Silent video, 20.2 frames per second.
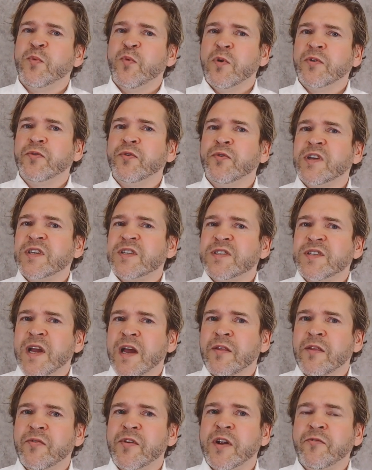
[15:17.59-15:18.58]
We want to
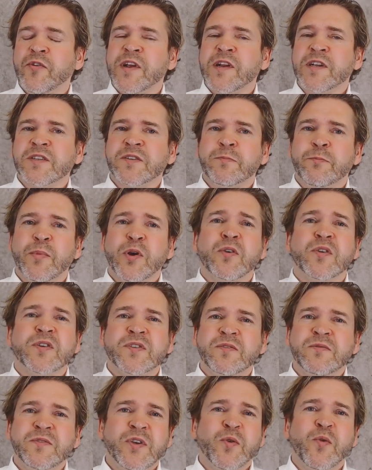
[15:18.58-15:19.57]
extend that reach
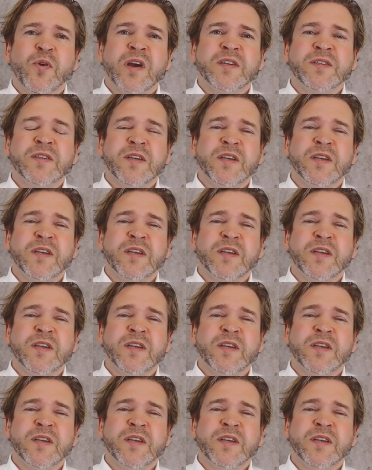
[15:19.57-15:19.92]
because US